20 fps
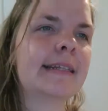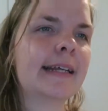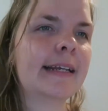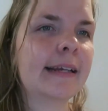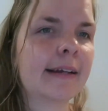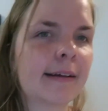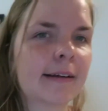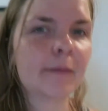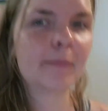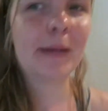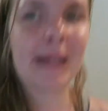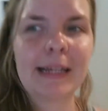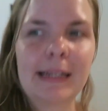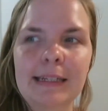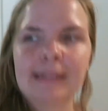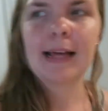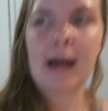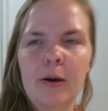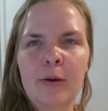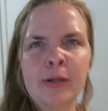then it got a bit
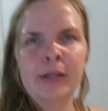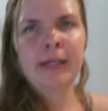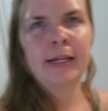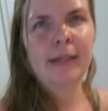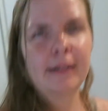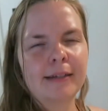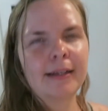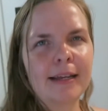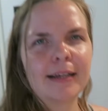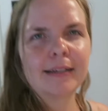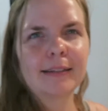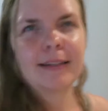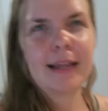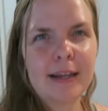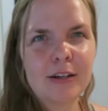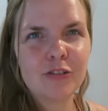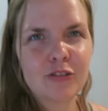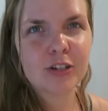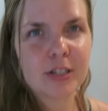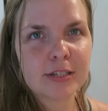cloudy and like
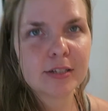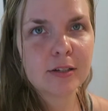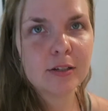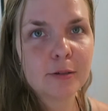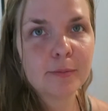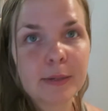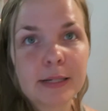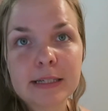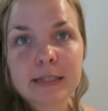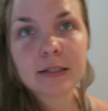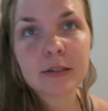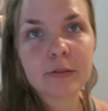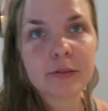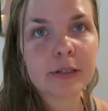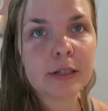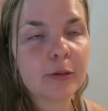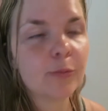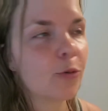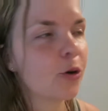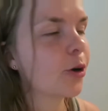light drizzle, but still
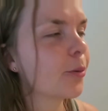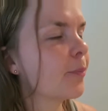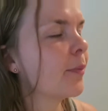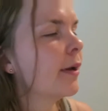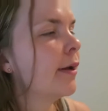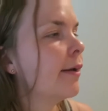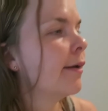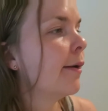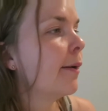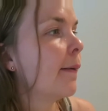really warm.